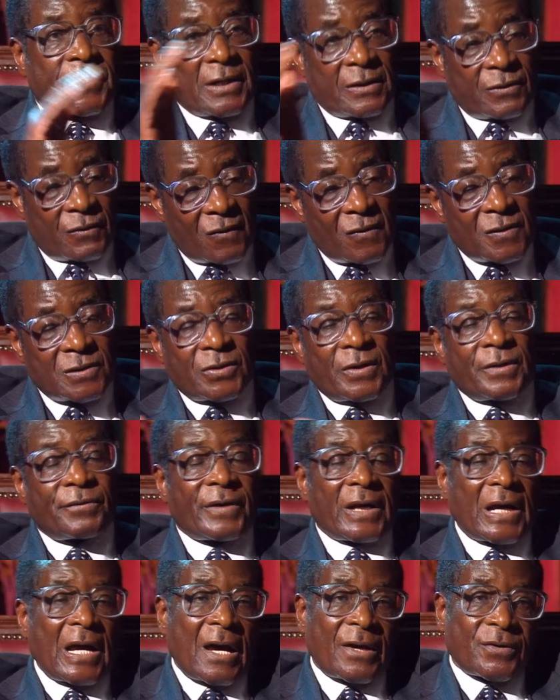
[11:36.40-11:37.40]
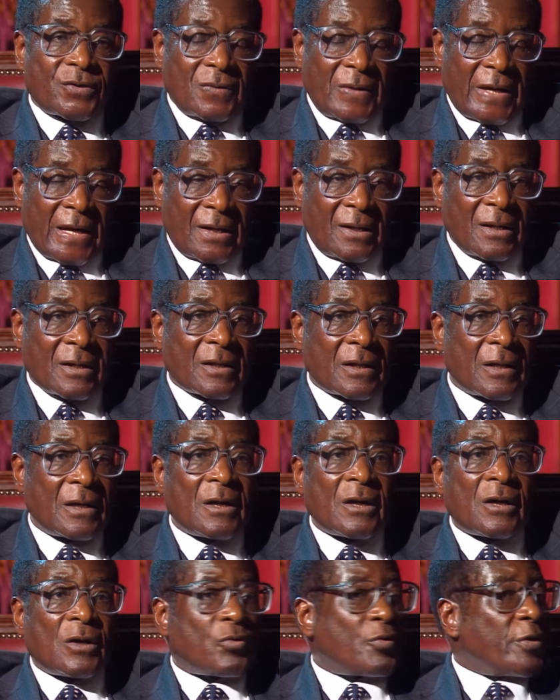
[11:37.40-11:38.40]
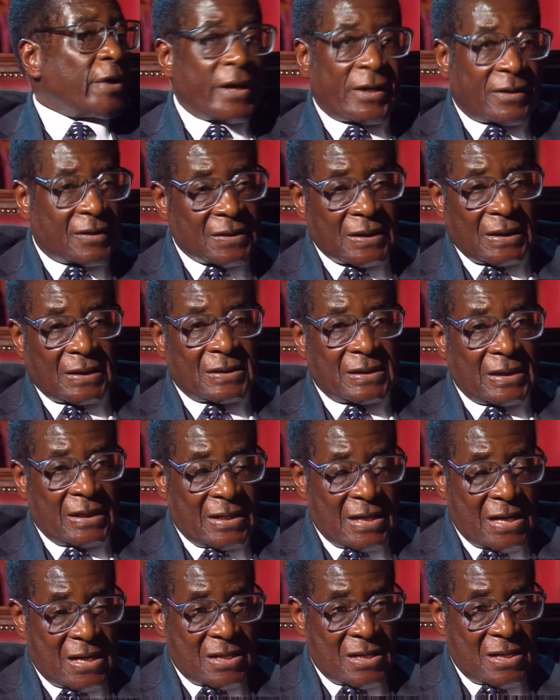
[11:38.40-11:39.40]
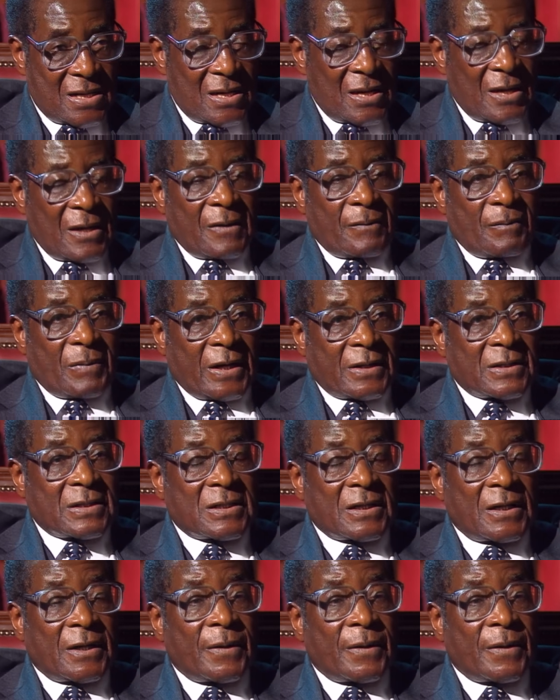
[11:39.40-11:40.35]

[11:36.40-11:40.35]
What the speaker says: and also in regard to health, we had succeeded. But